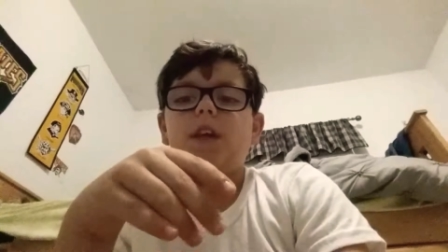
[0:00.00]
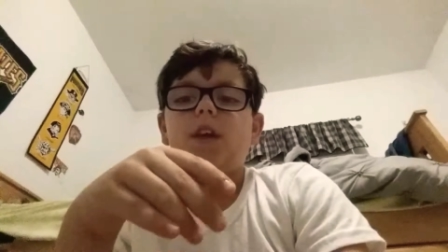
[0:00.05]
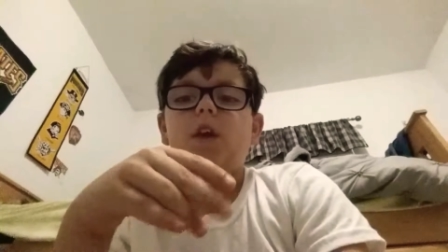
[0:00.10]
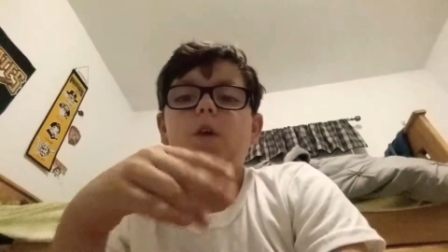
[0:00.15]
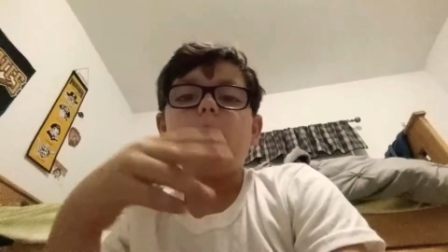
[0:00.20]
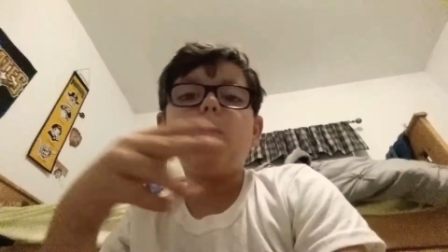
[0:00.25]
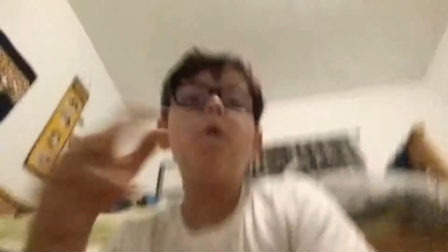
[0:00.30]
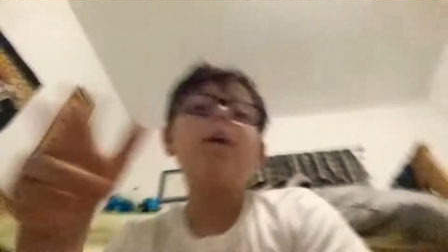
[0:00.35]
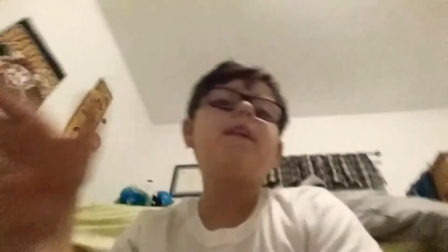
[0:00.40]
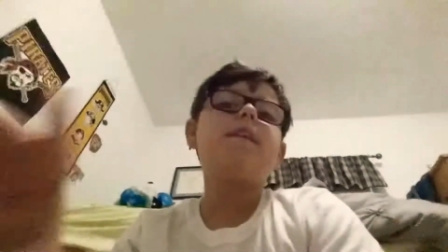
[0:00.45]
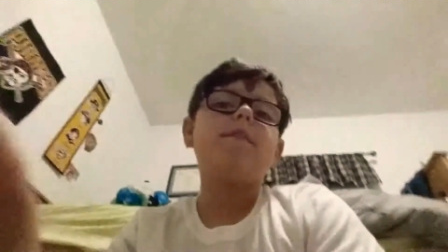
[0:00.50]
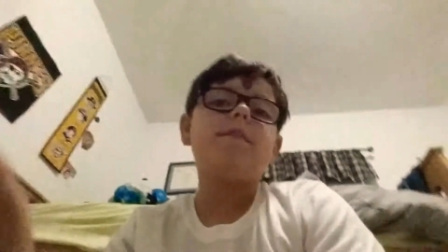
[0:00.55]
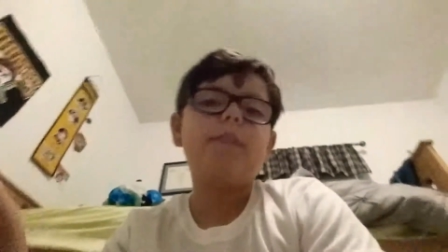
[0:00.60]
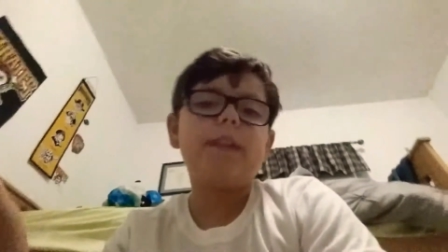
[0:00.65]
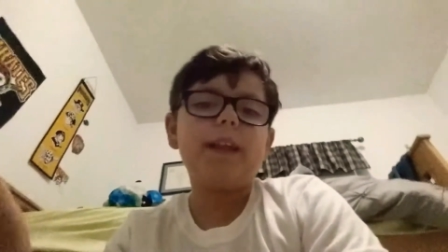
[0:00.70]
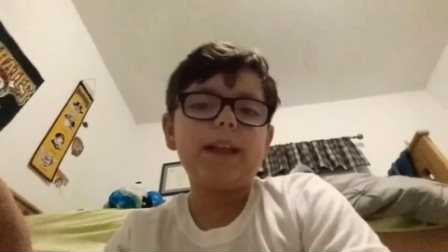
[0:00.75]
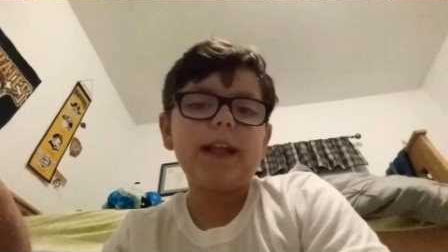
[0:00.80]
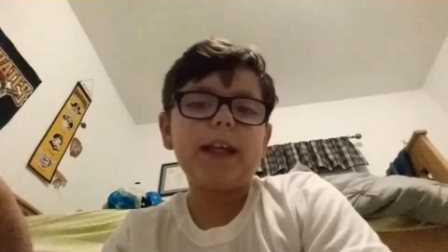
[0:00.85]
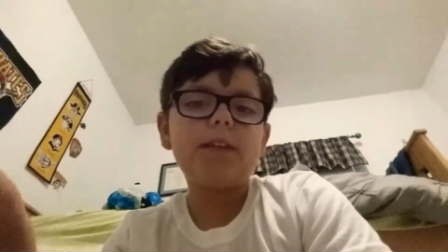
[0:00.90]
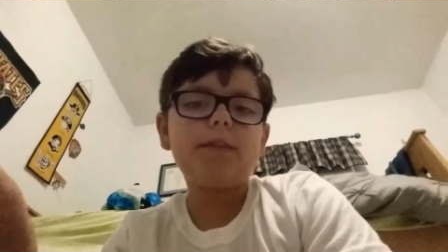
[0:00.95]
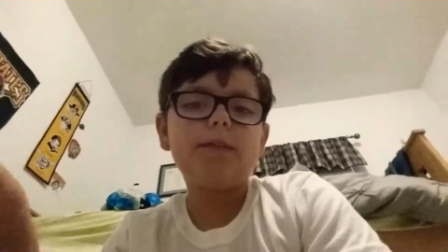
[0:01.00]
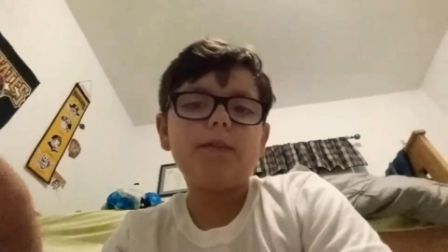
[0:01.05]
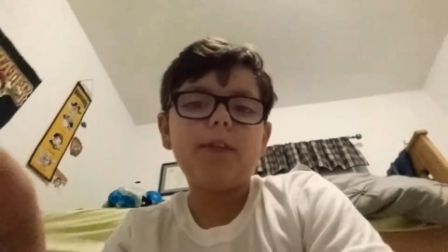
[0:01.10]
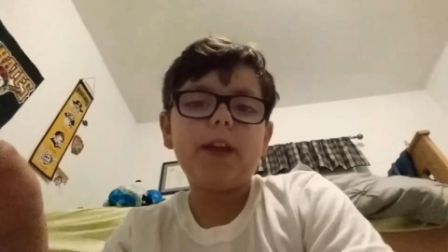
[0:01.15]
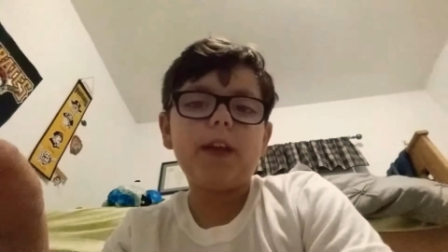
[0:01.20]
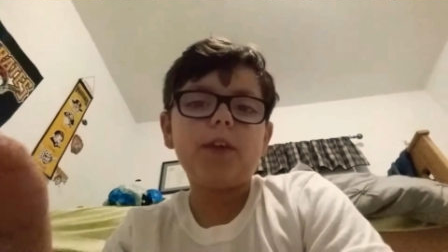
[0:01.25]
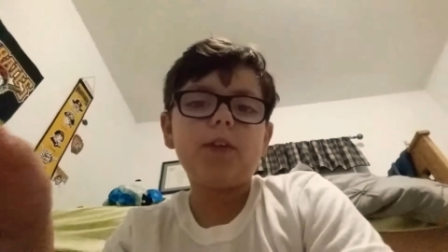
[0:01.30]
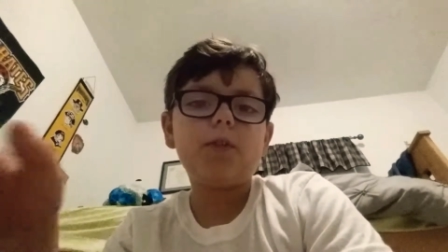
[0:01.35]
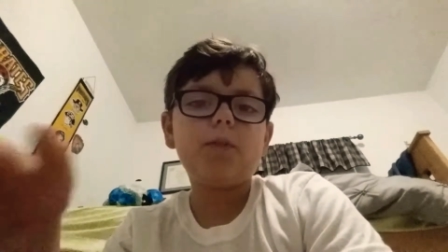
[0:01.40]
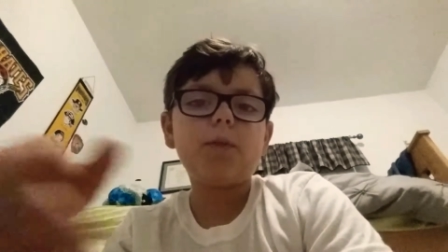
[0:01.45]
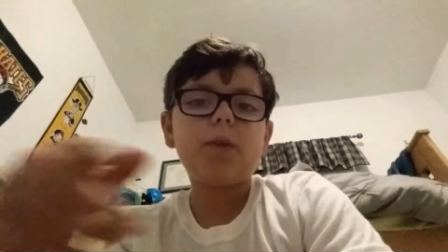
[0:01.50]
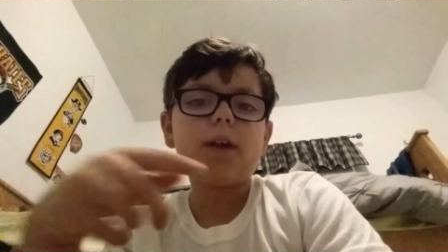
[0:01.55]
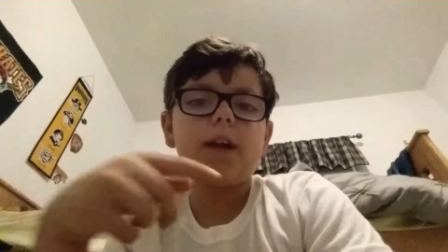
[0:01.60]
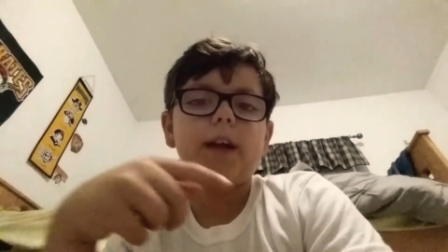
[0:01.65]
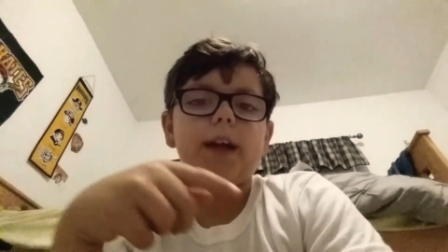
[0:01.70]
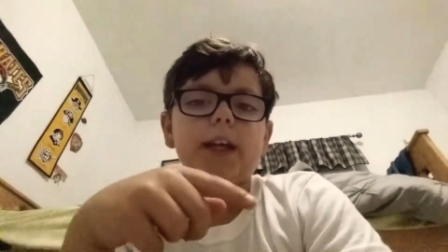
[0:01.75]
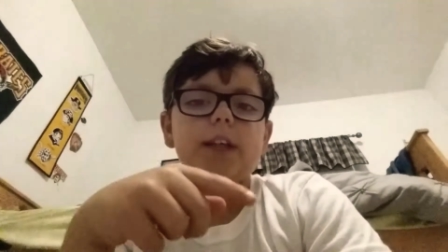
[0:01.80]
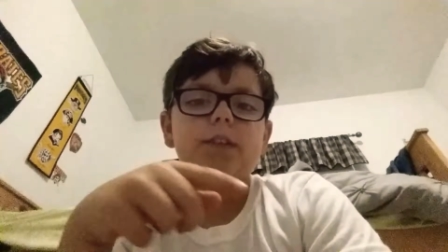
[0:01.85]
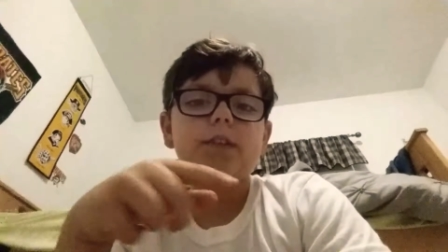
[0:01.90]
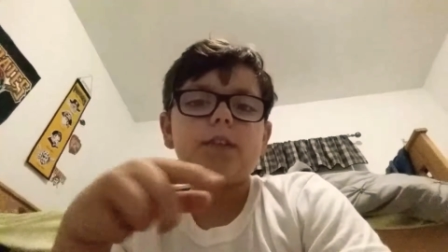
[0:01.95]
one of the last videos where I
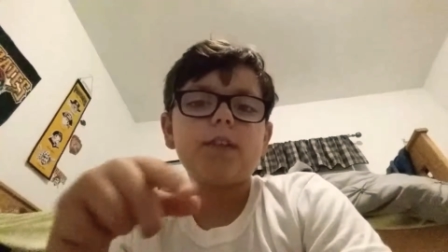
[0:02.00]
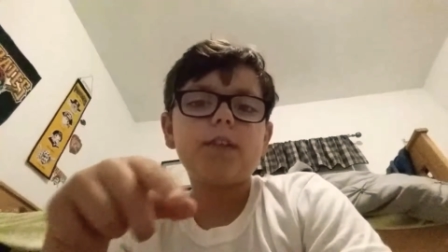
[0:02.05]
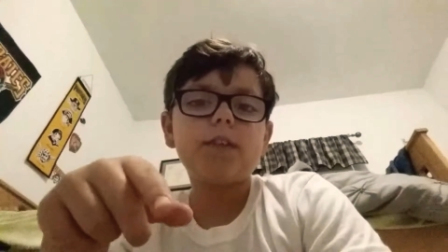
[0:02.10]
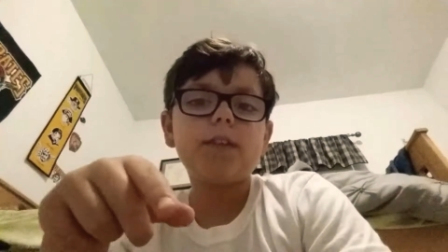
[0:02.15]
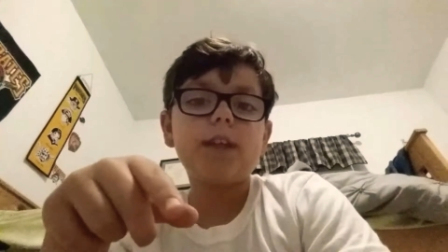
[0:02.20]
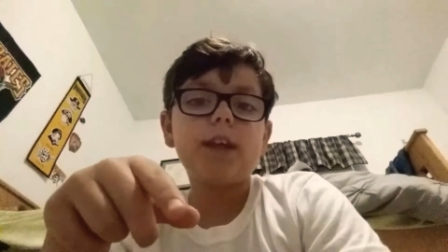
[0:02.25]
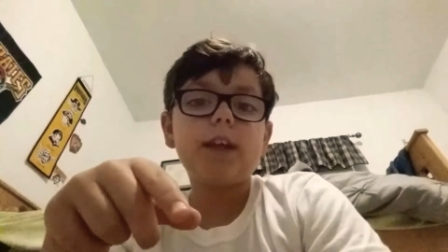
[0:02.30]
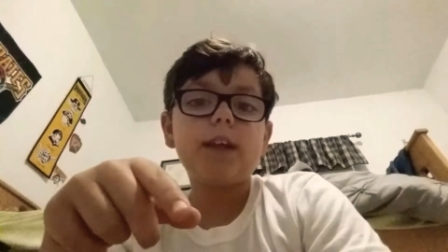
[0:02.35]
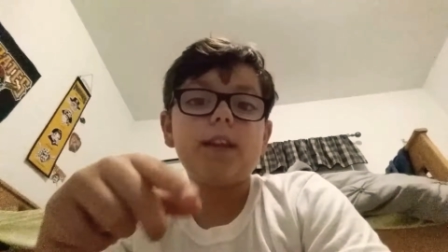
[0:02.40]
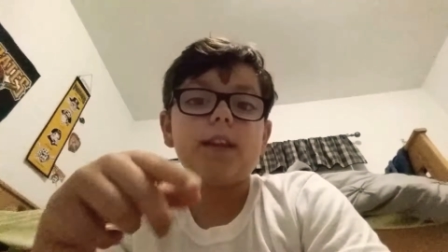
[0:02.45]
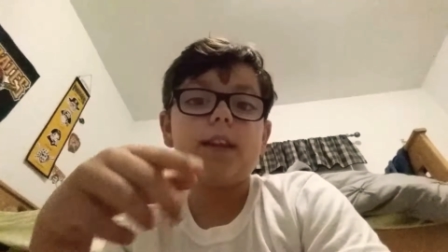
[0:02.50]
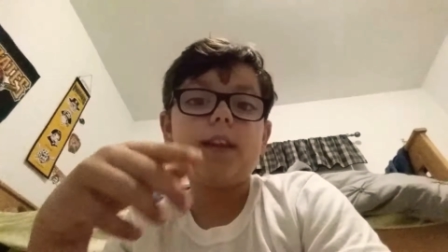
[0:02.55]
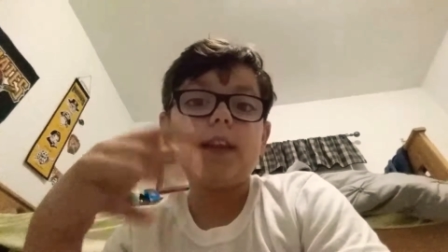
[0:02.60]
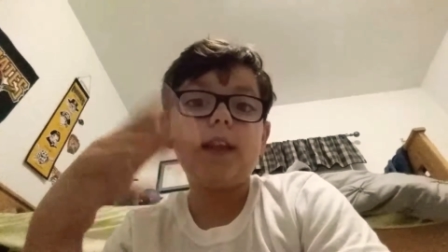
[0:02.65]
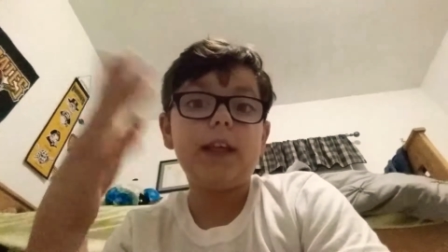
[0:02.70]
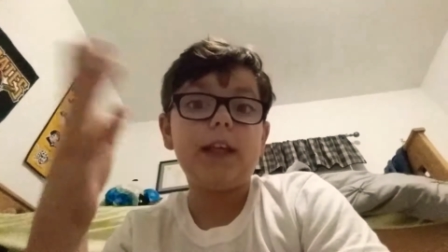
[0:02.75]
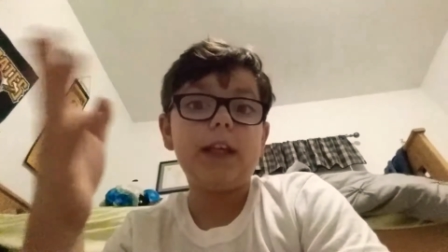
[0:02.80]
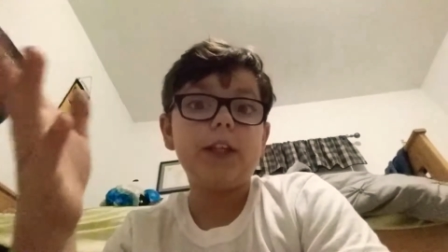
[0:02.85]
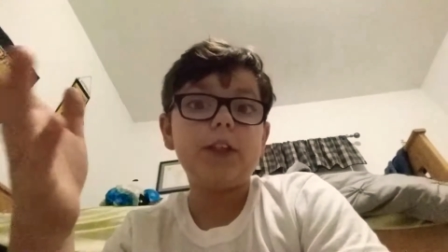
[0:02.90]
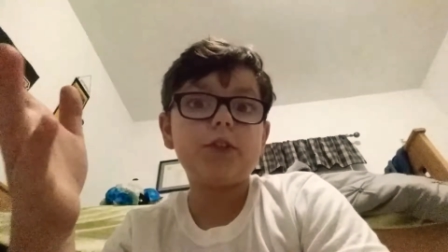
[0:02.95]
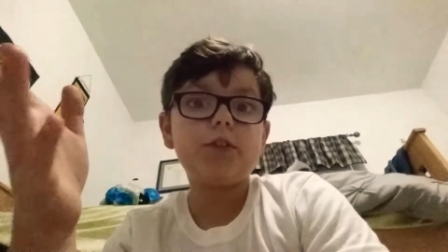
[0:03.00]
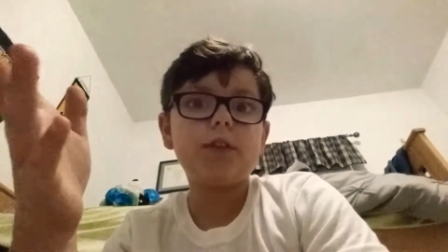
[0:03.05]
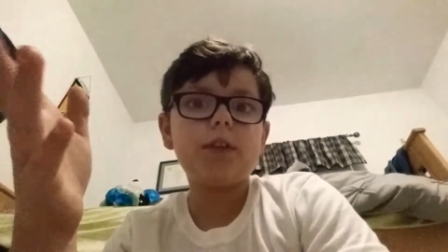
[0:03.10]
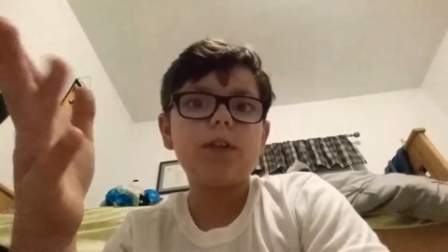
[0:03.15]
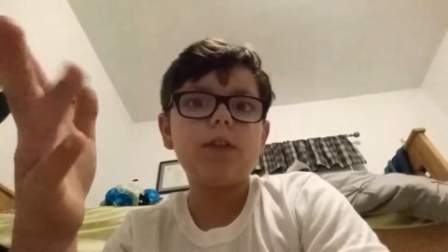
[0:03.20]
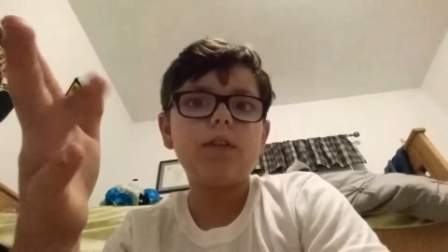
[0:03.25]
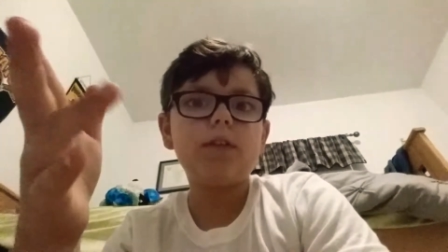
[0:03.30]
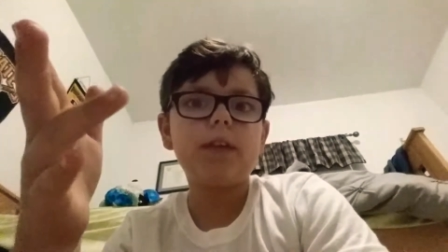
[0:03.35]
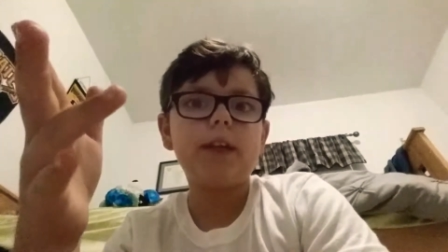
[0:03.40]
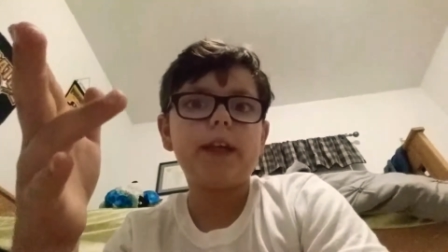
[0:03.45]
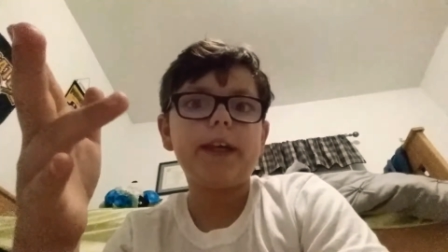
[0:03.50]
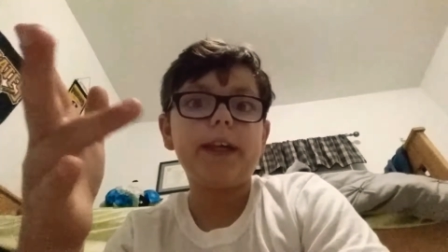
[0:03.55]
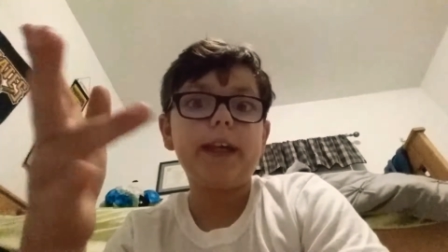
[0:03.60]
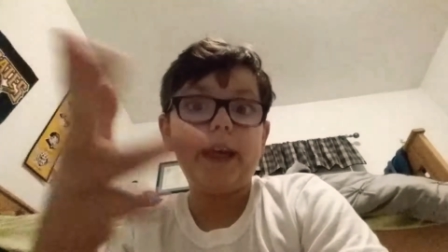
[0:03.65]
actually say the intro, like, hey